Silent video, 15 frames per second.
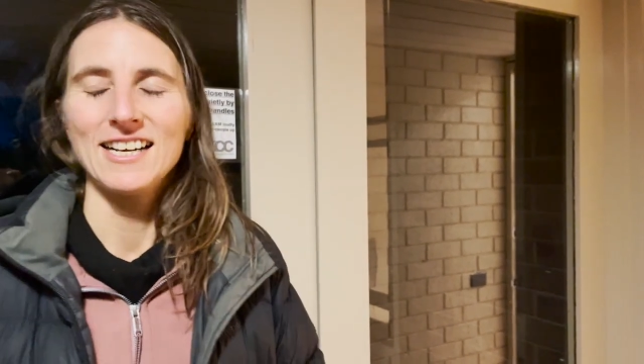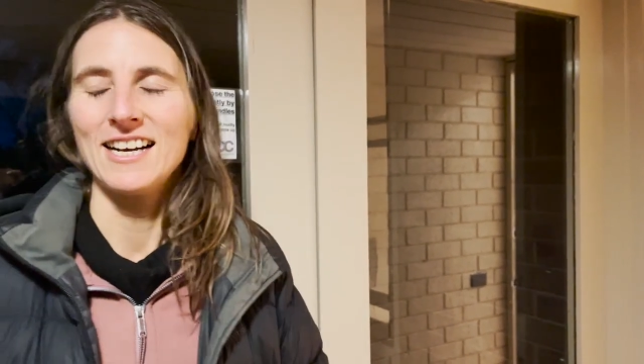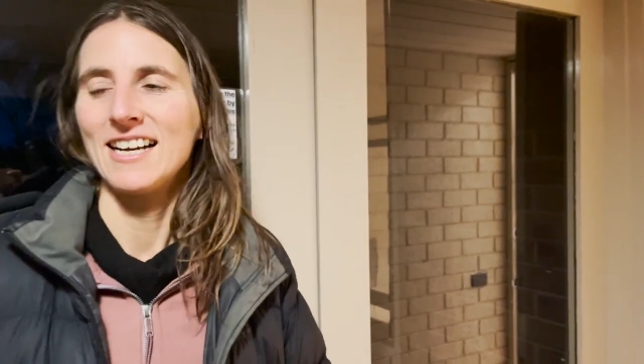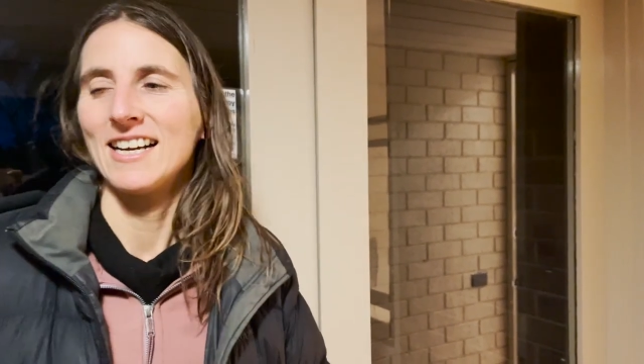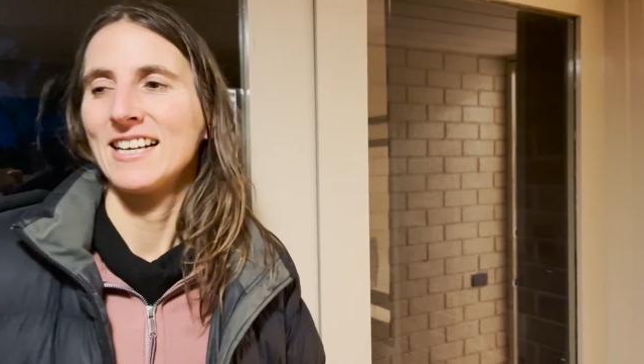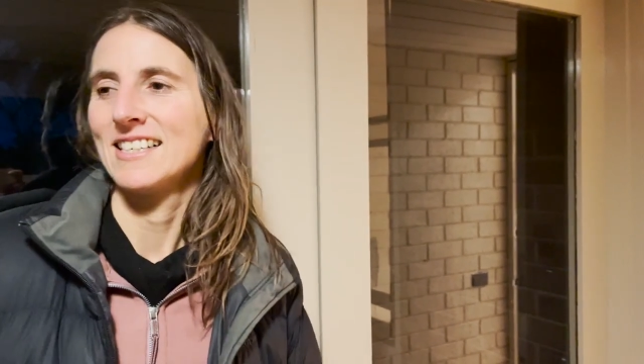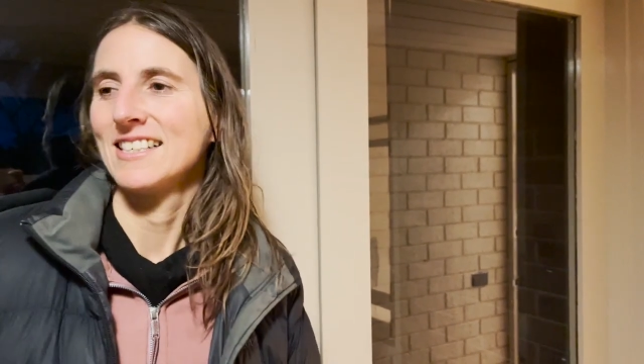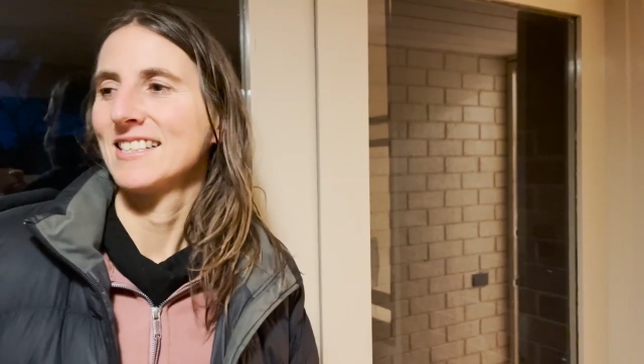
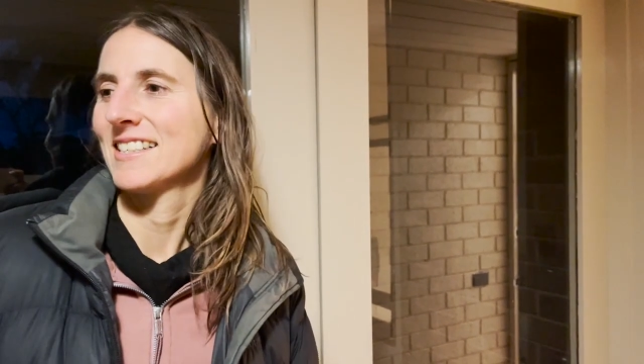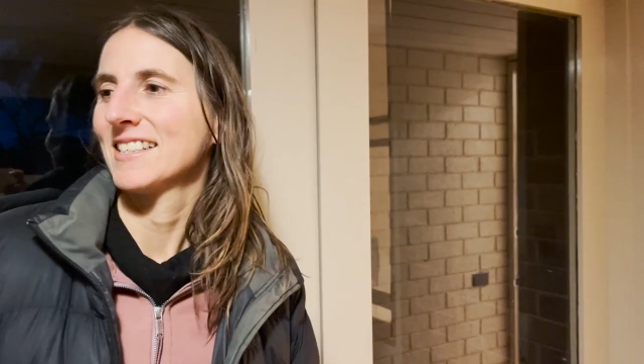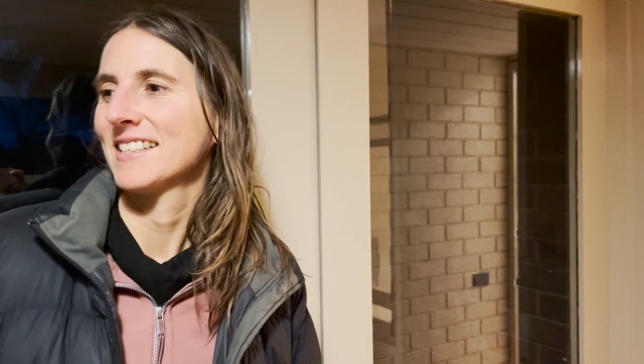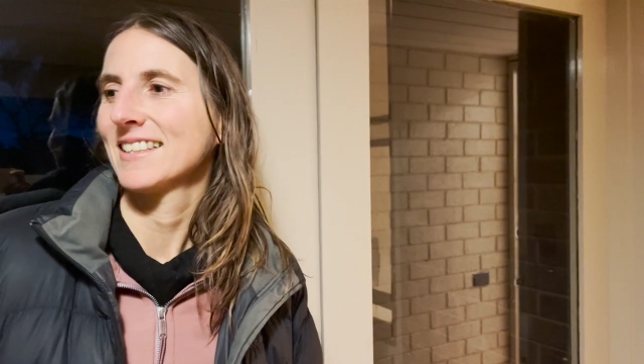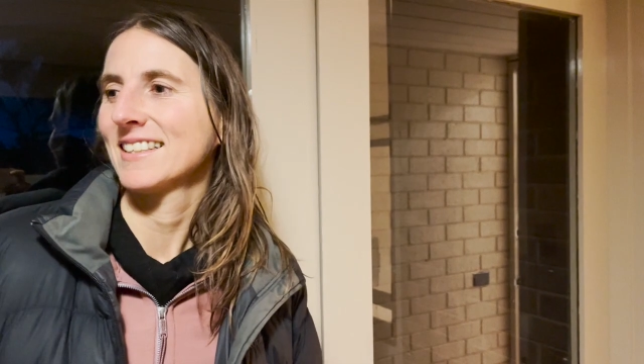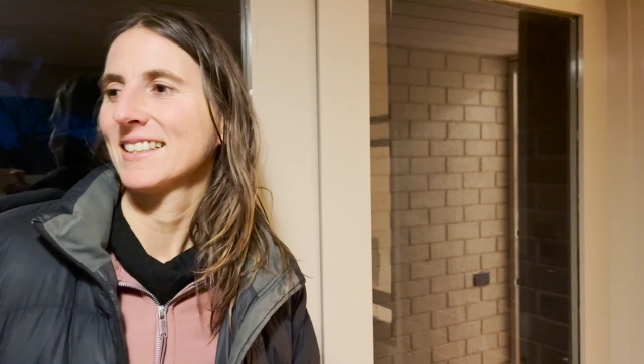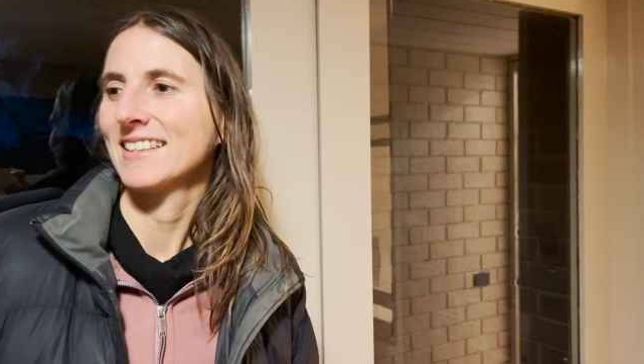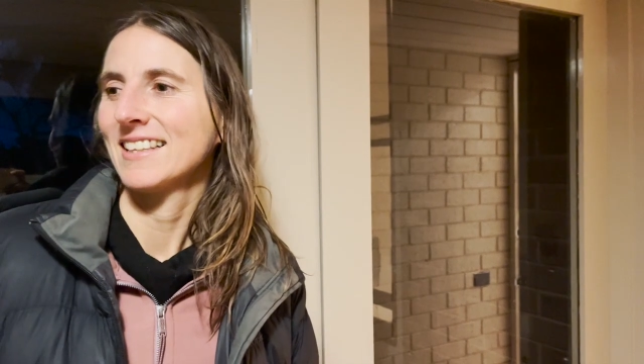and
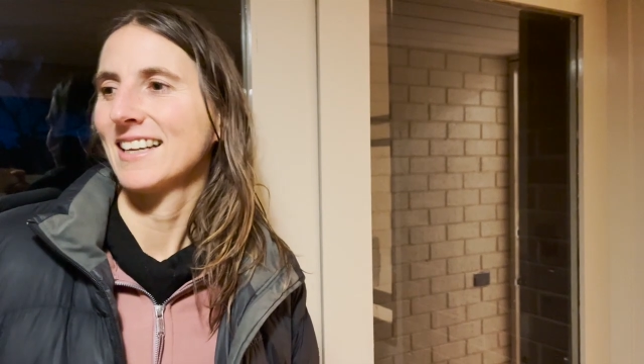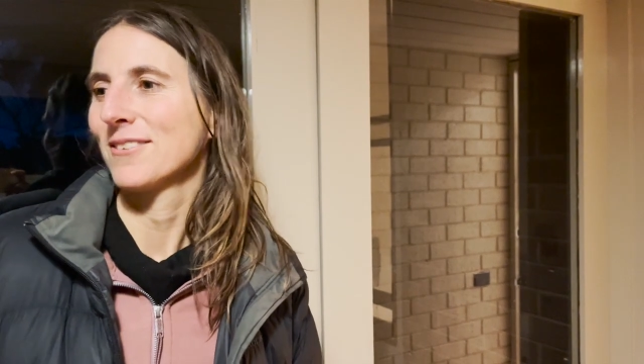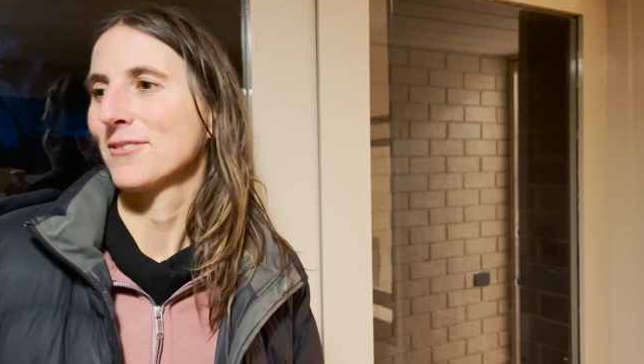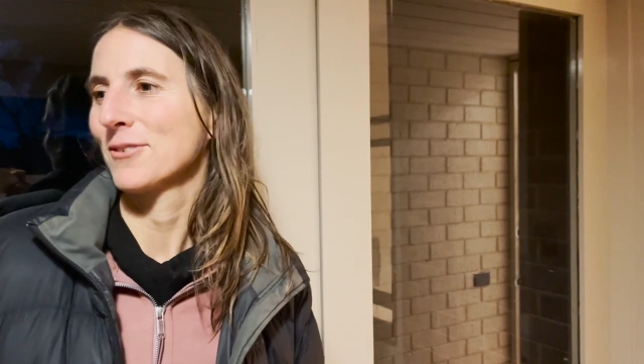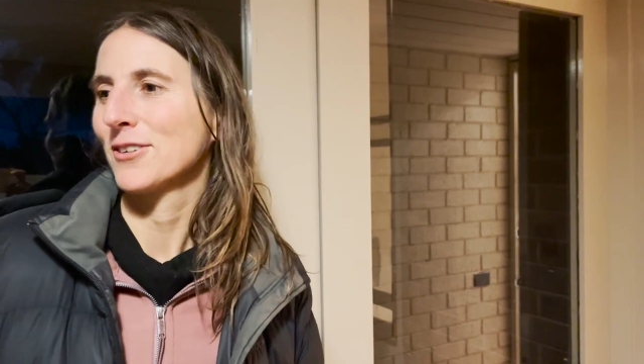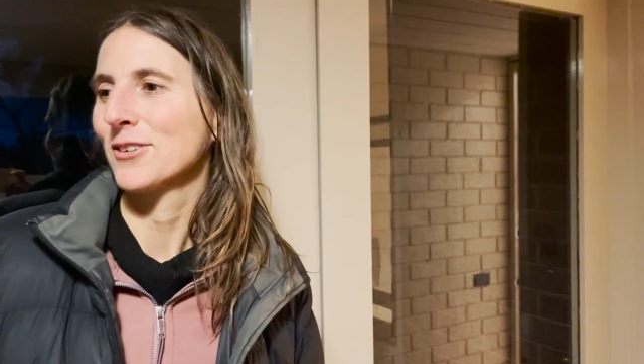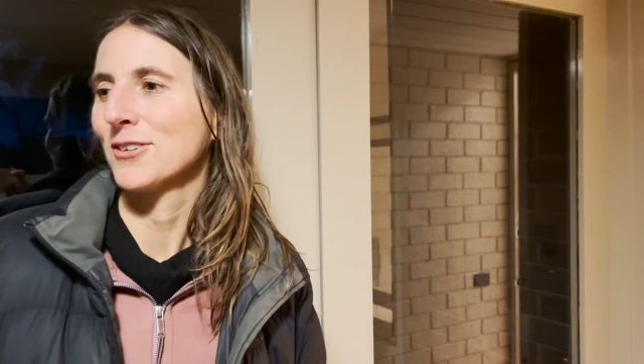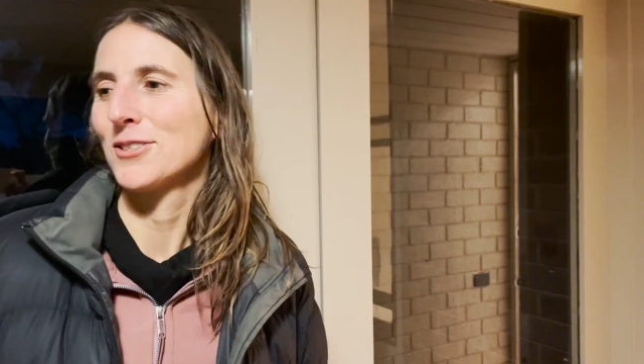that I was
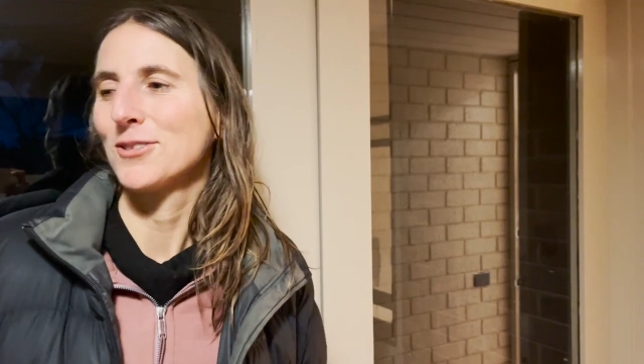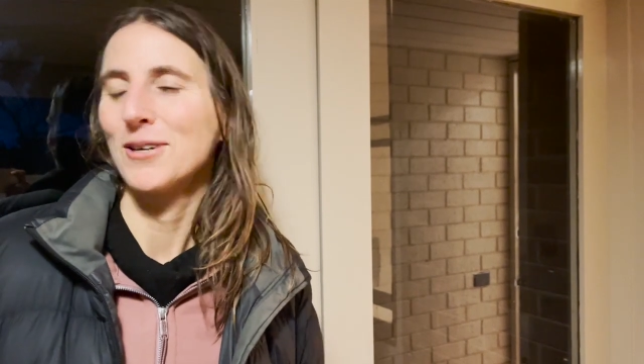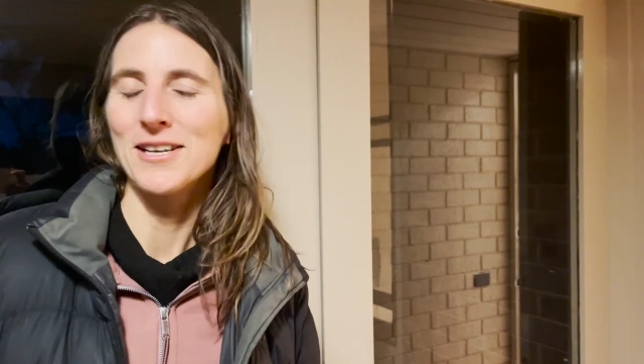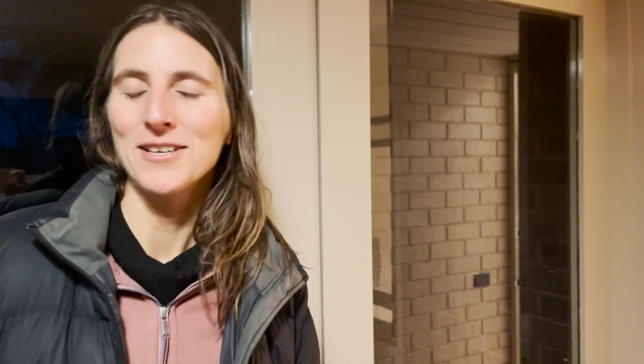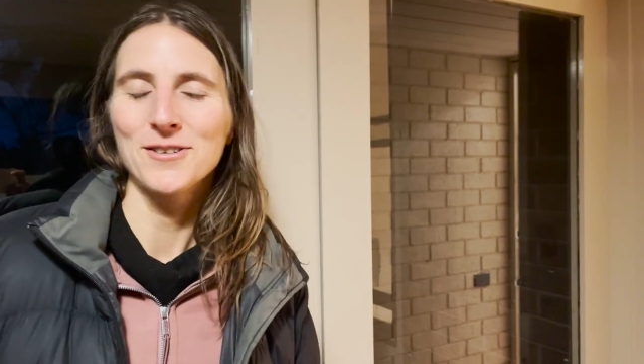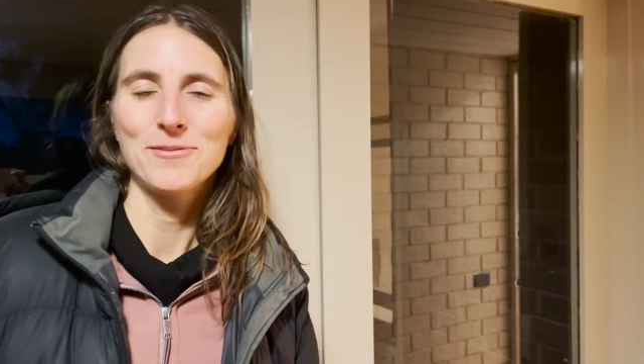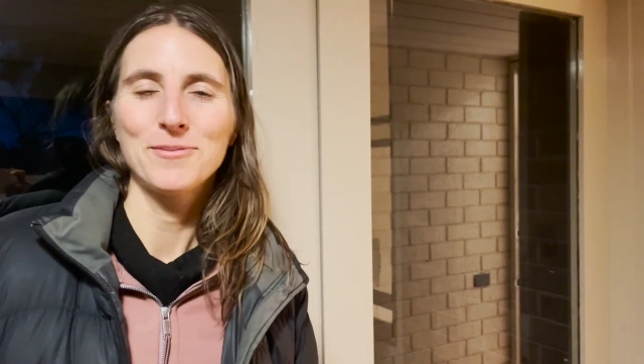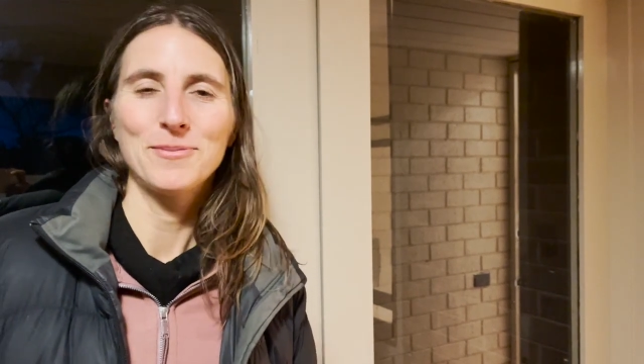going to
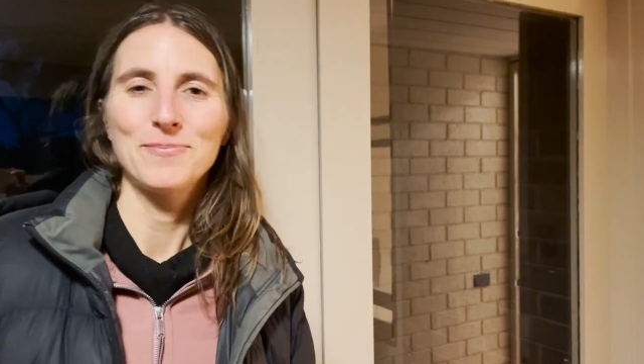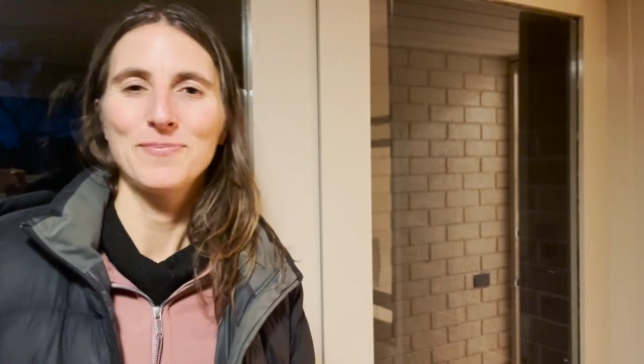handle